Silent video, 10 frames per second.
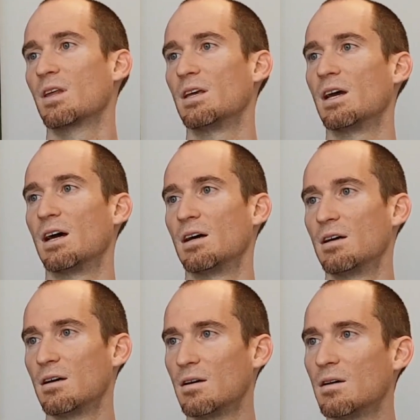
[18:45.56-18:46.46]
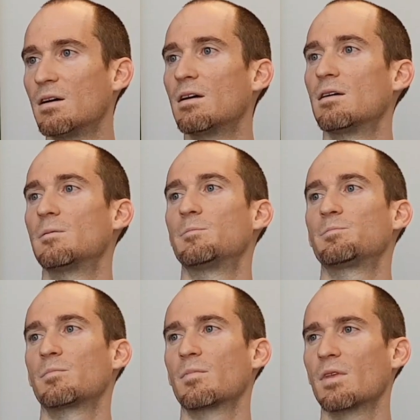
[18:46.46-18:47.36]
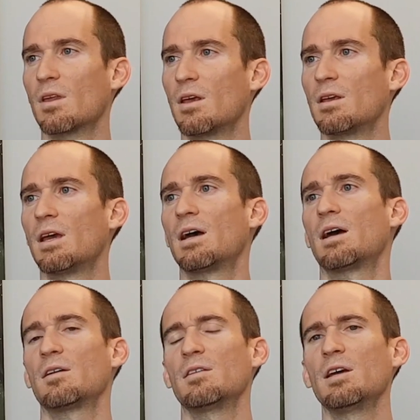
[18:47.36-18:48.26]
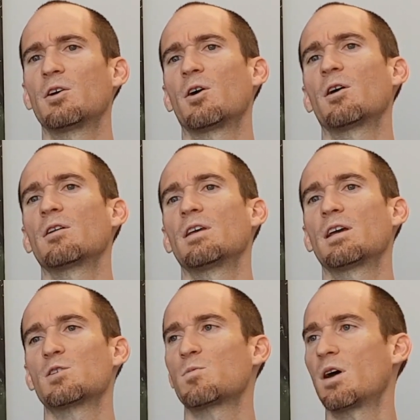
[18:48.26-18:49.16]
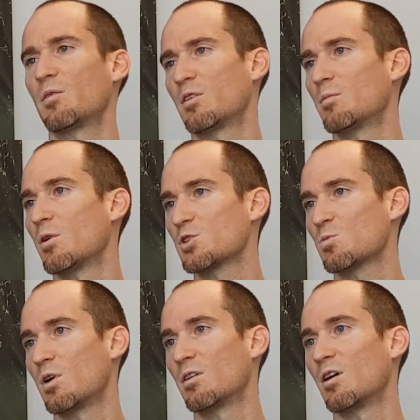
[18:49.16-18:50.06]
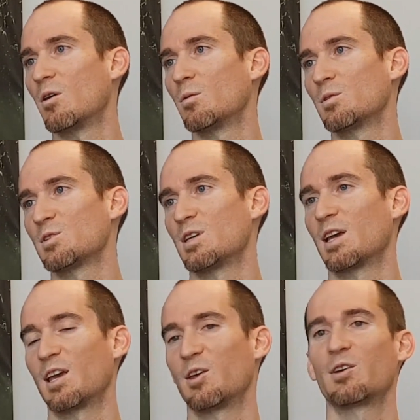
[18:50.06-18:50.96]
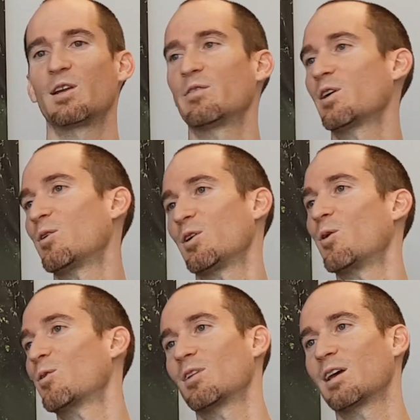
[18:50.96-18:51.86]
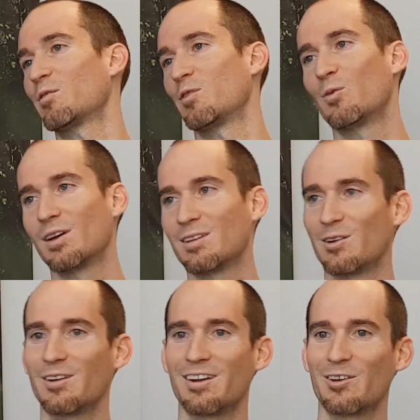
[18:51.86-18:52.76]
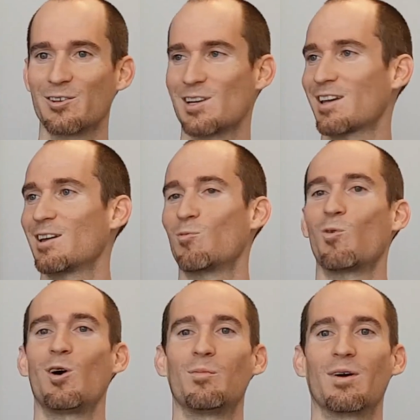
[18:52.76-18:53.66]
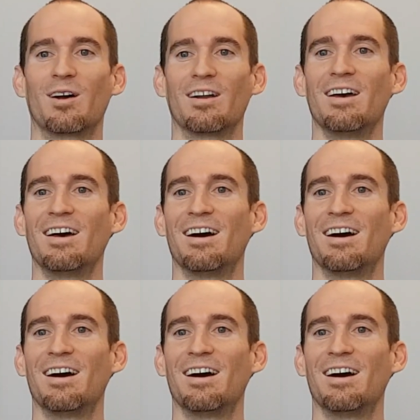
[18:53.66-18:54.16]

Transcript: do on their own at home, very simple ones? Yeah, I think gargling is probably the most well-known. Singing, you can even go yodeling if you want to. You know, there's that kid in Walmart.